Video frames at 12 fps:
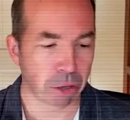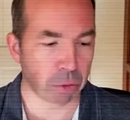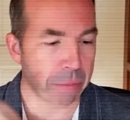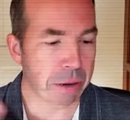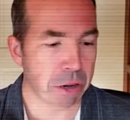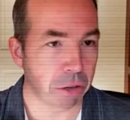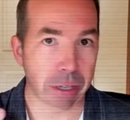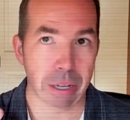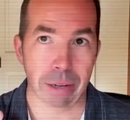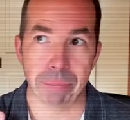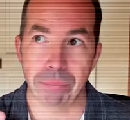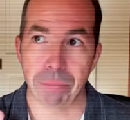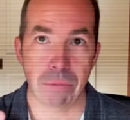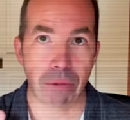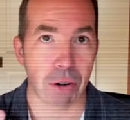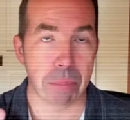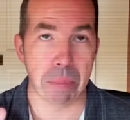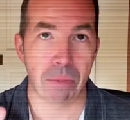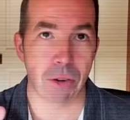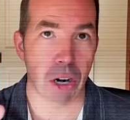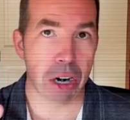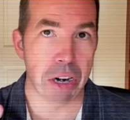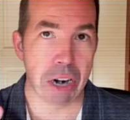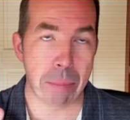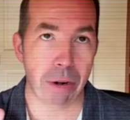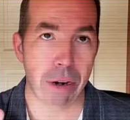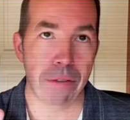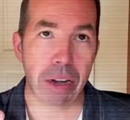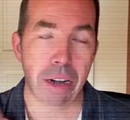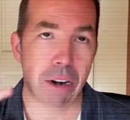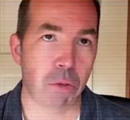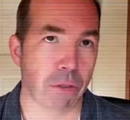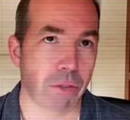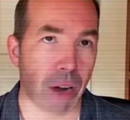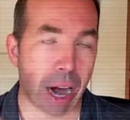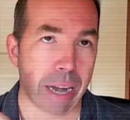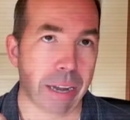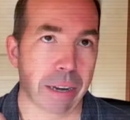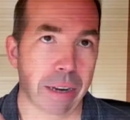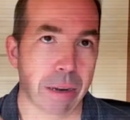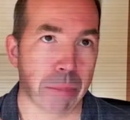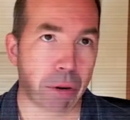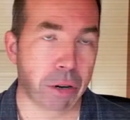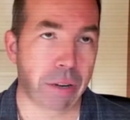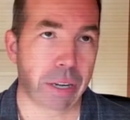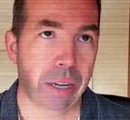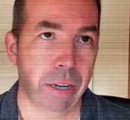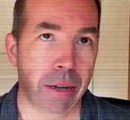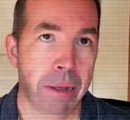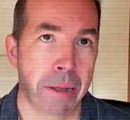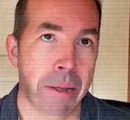So we've been using it for, for a number of years, refining it, improving it.